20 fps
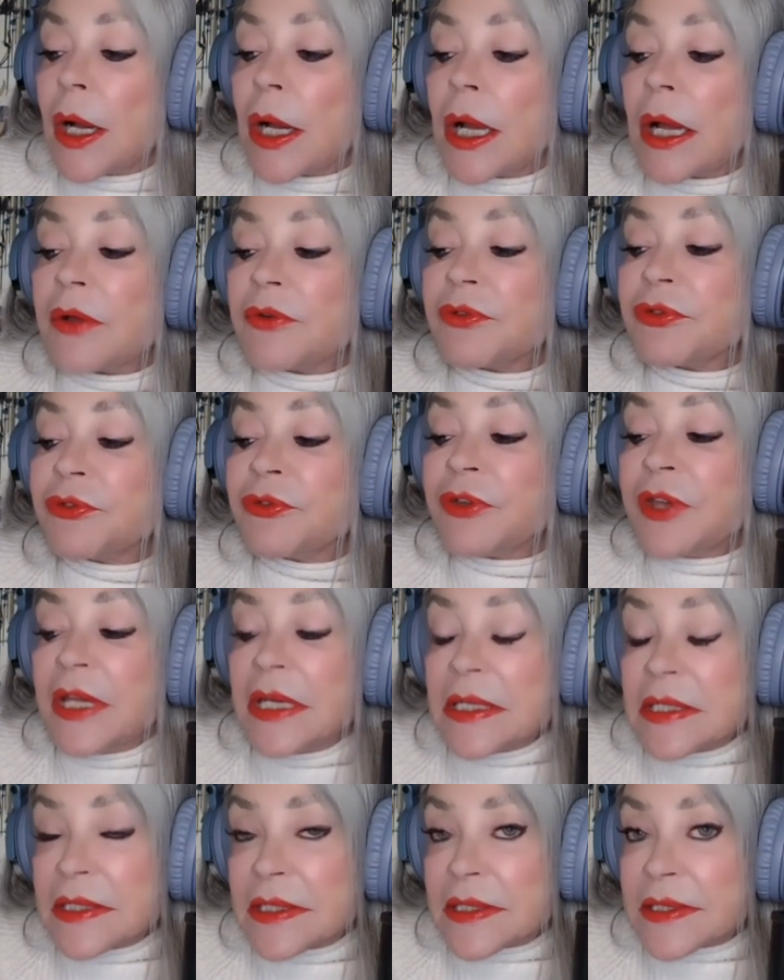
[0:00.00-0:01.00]

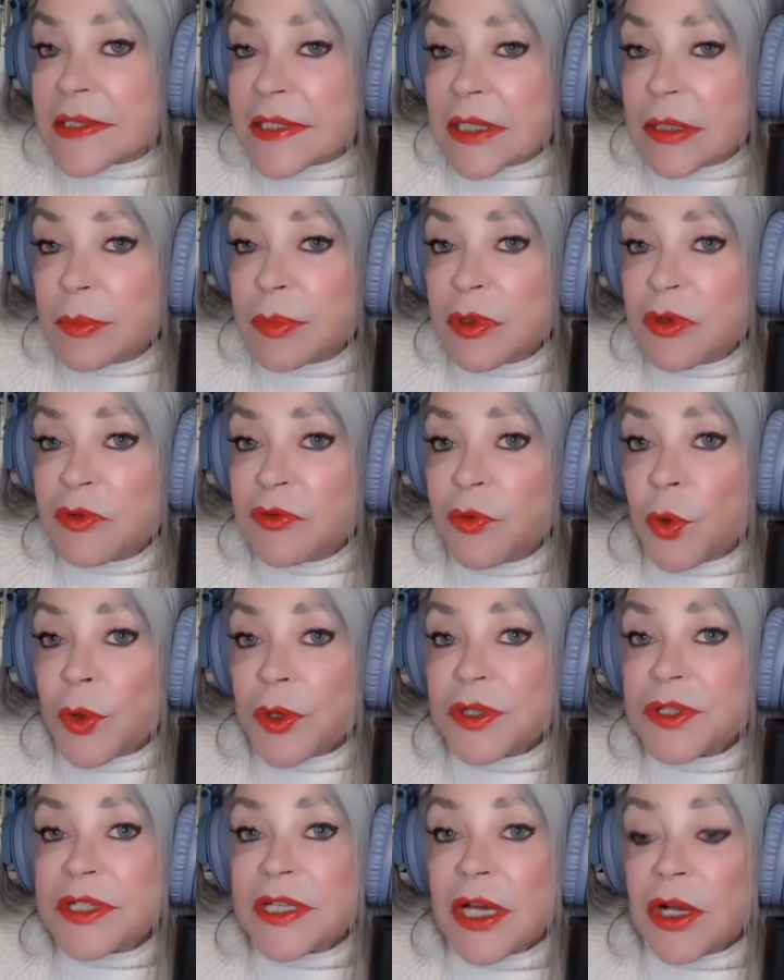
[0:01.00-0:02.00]
fantasy before
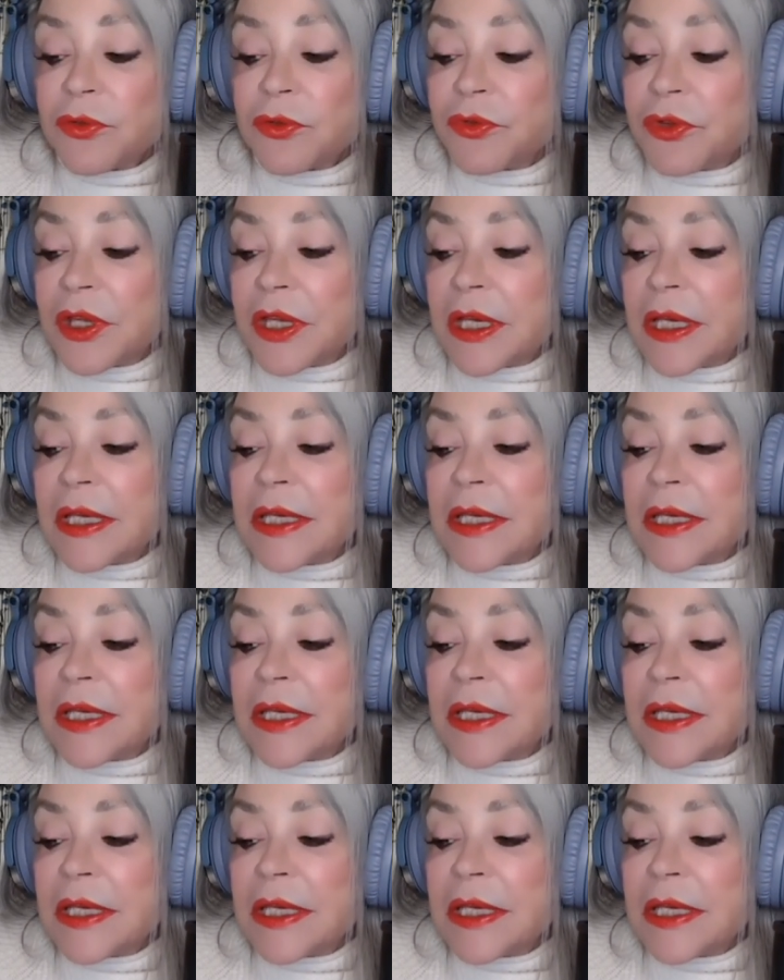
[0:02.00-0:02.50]
delving